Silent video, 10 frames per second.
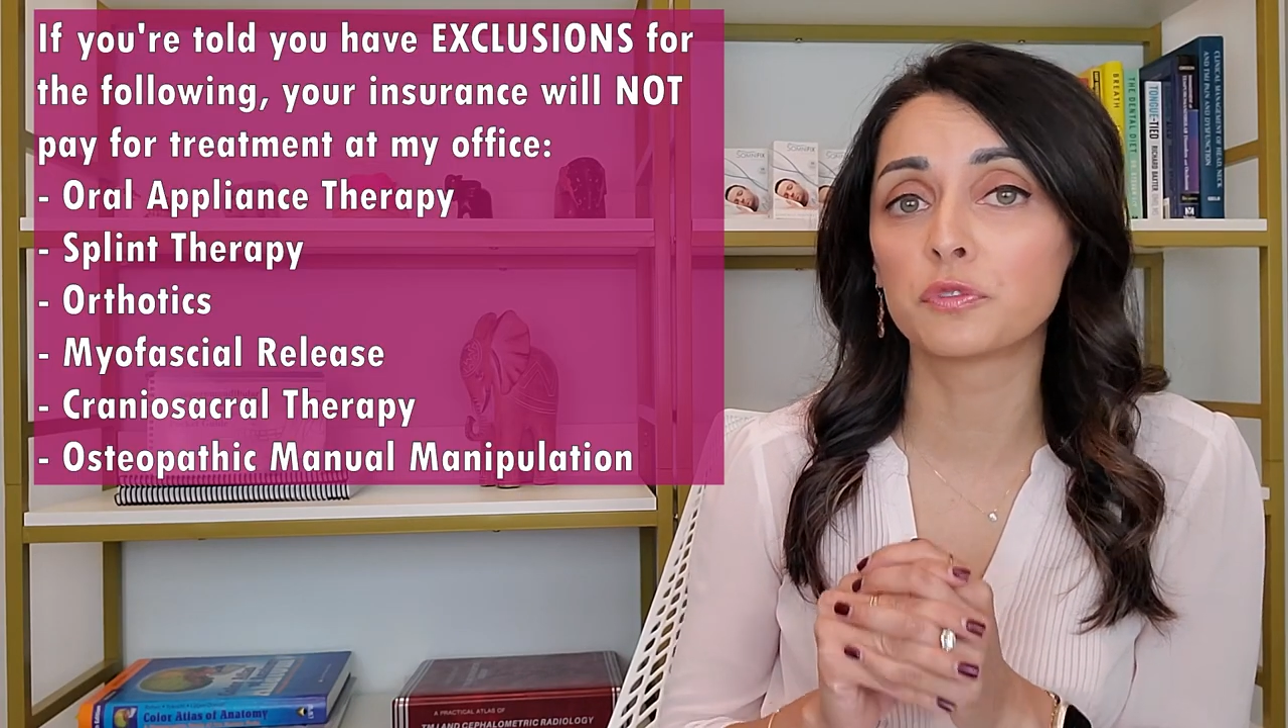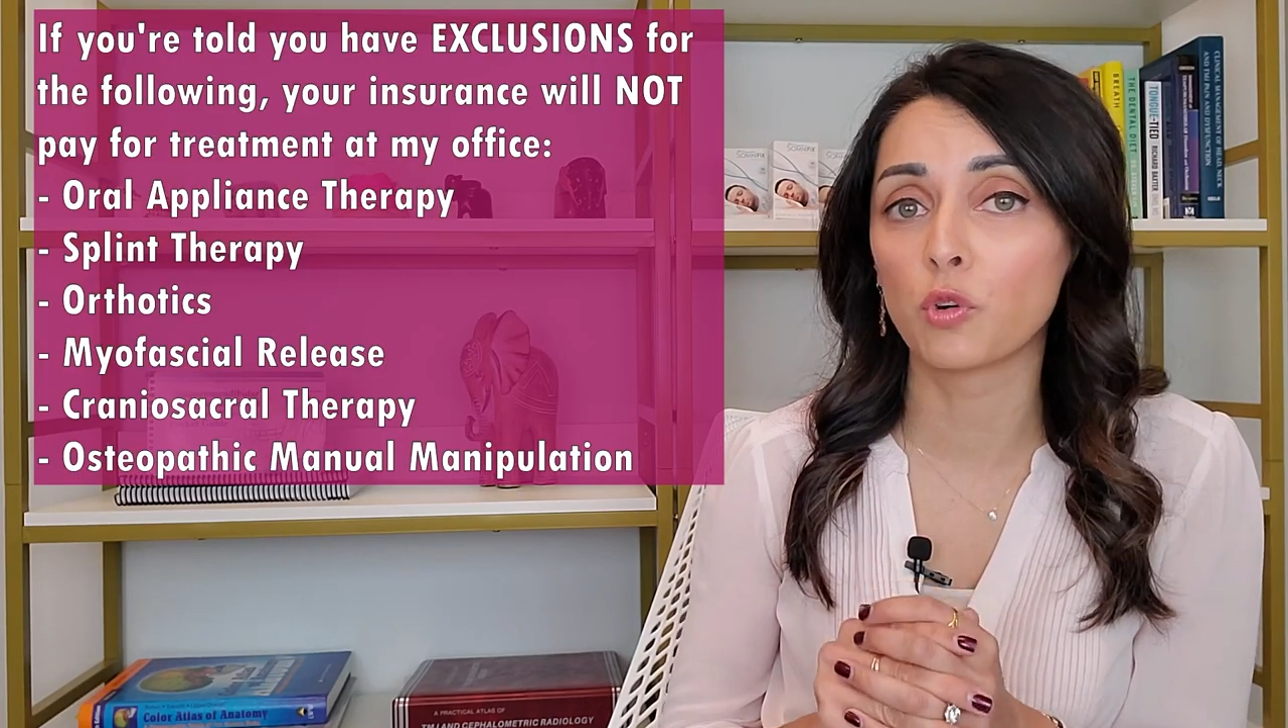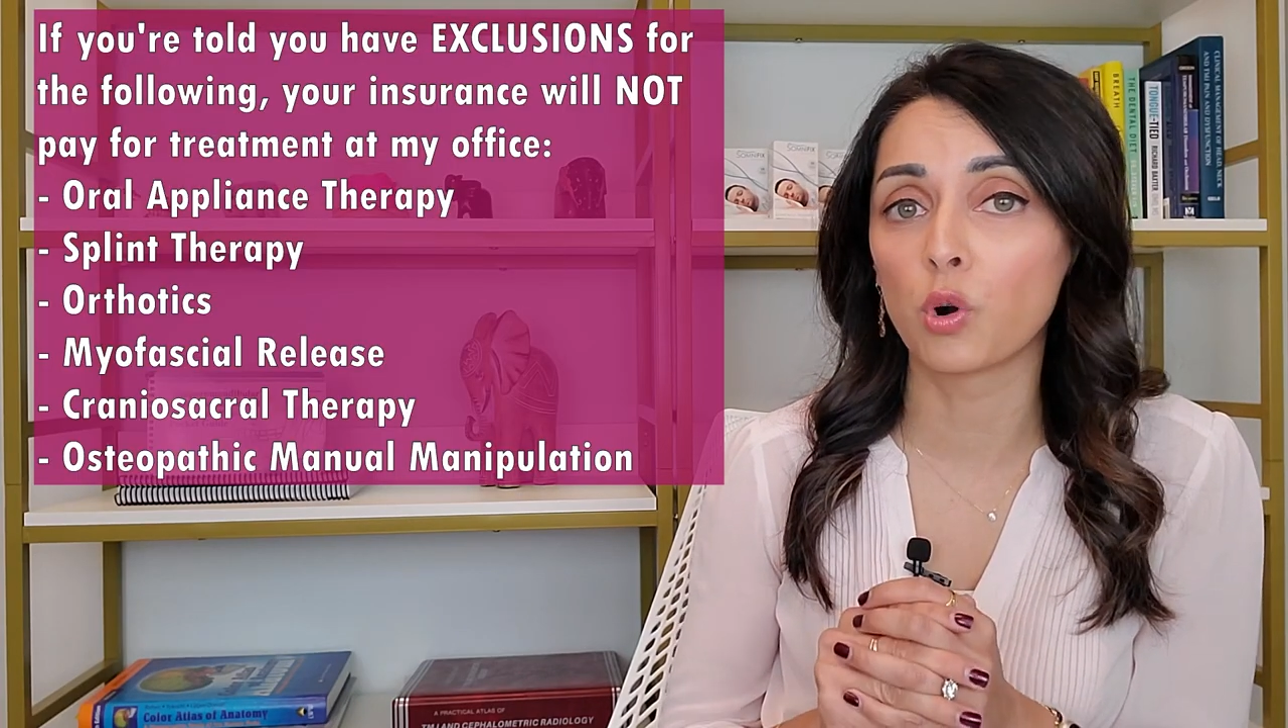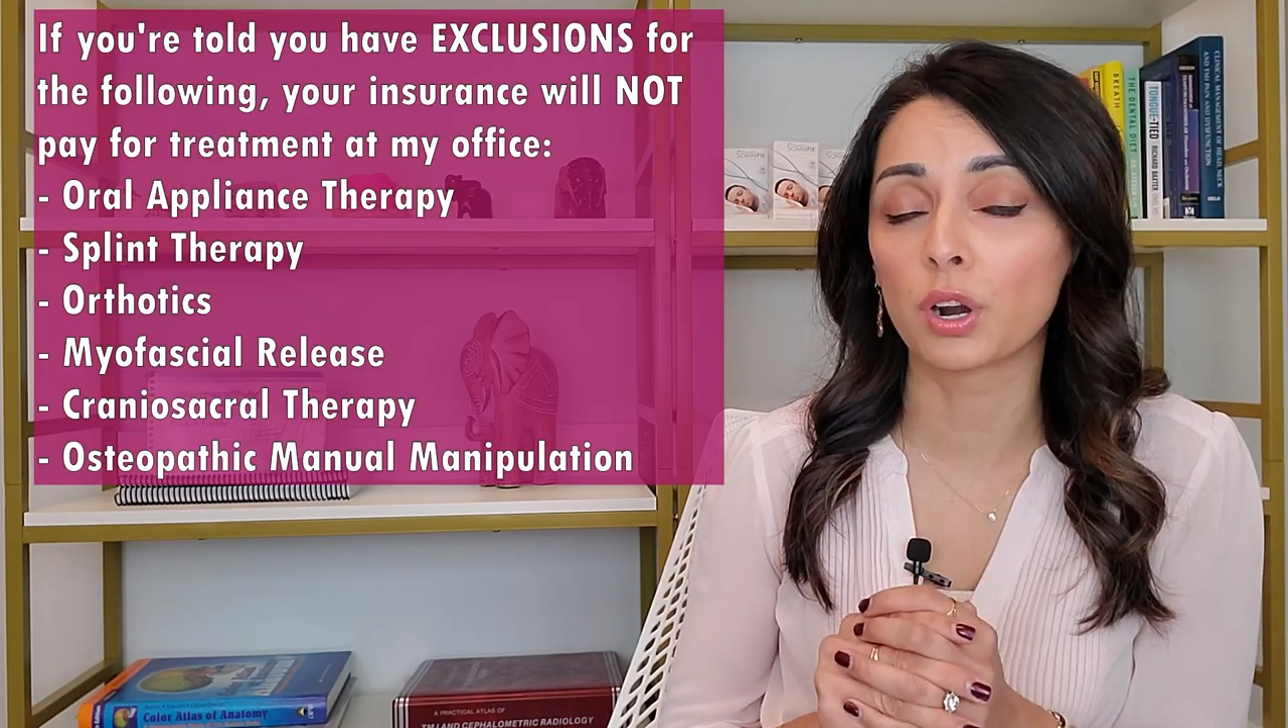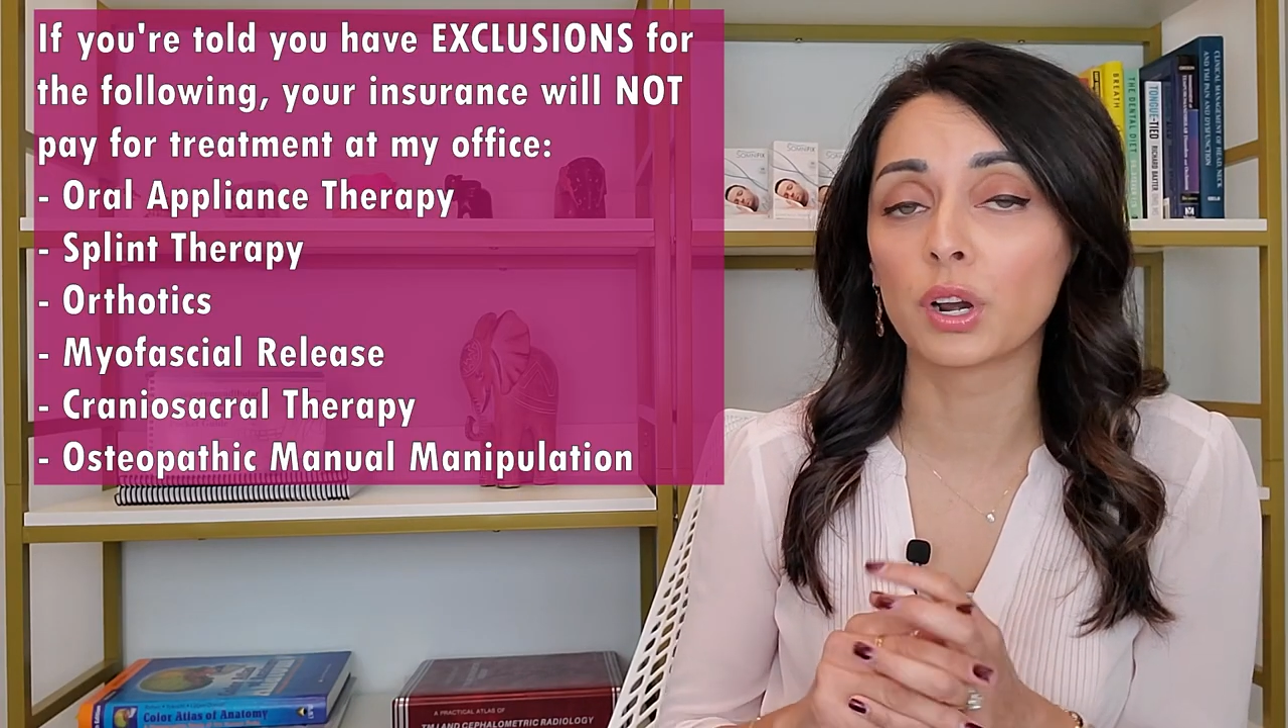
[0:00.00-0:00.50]

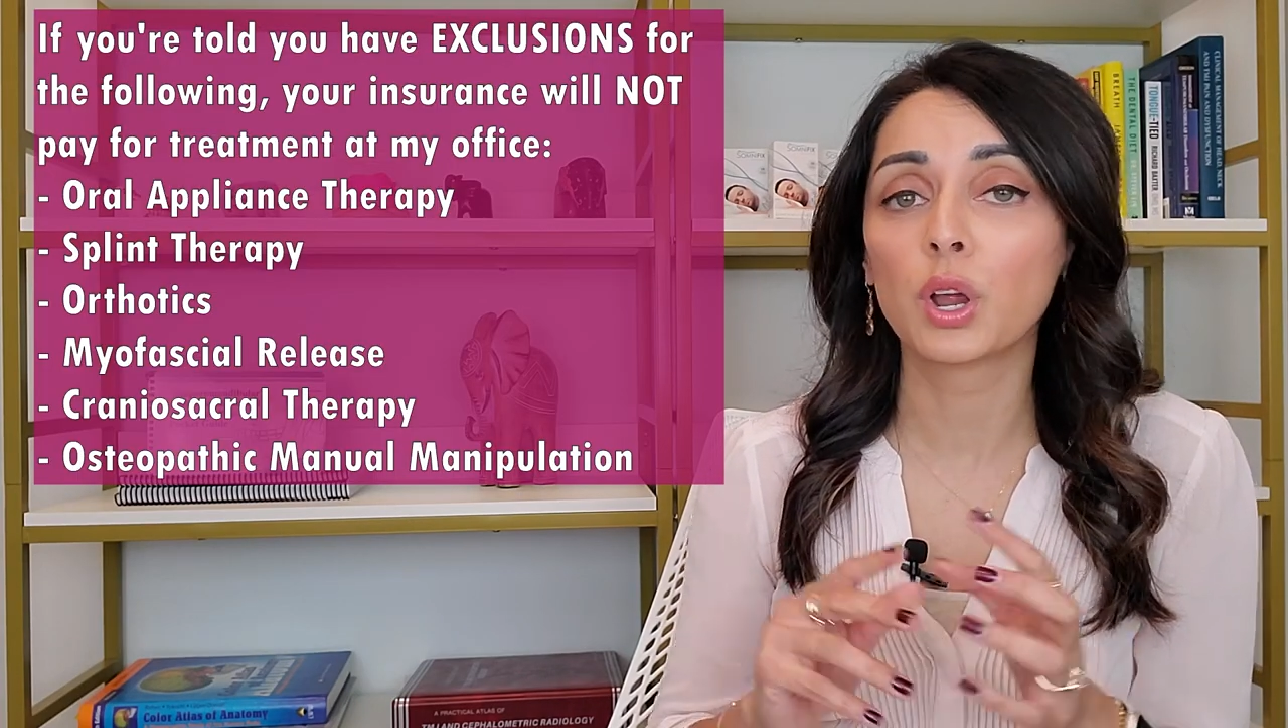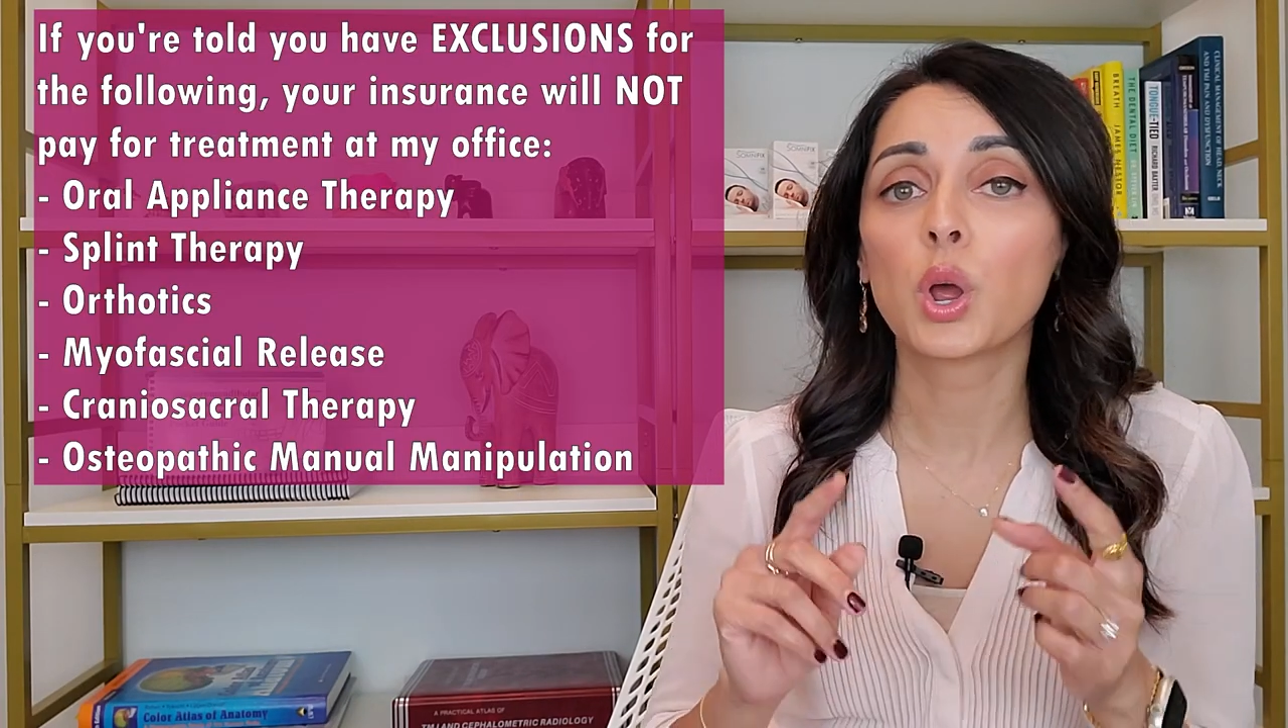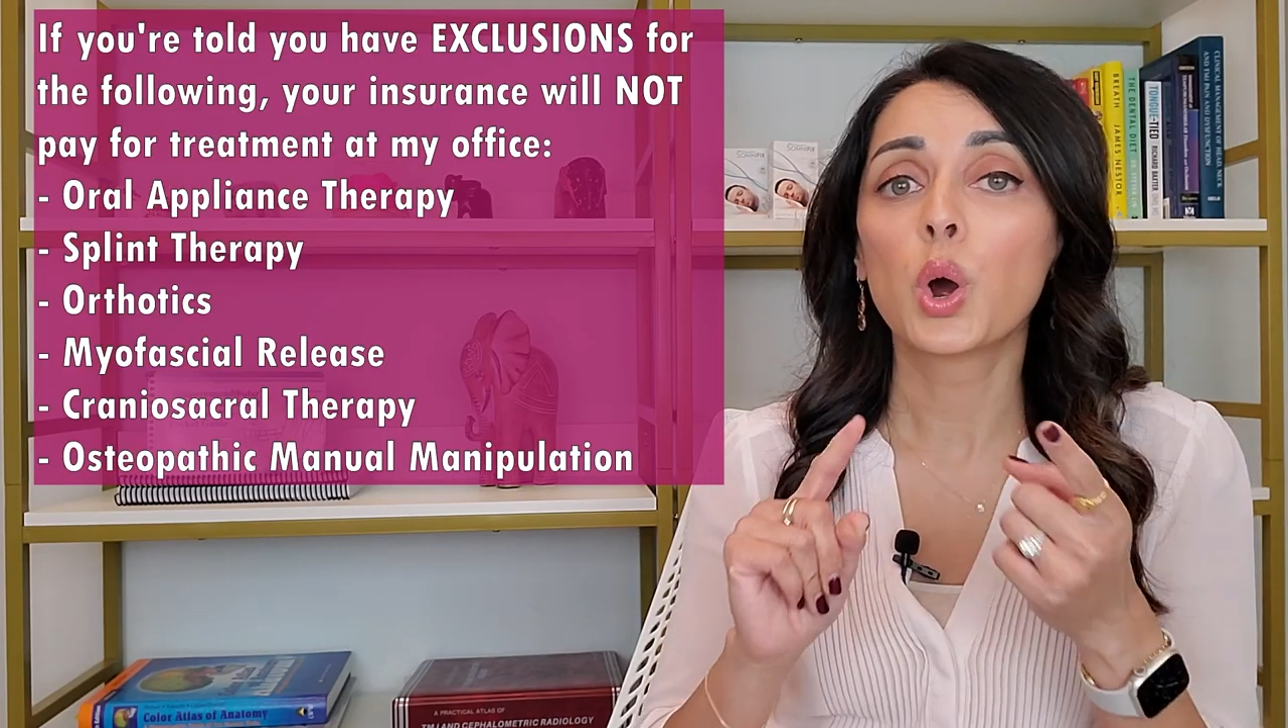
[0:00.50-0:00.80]
for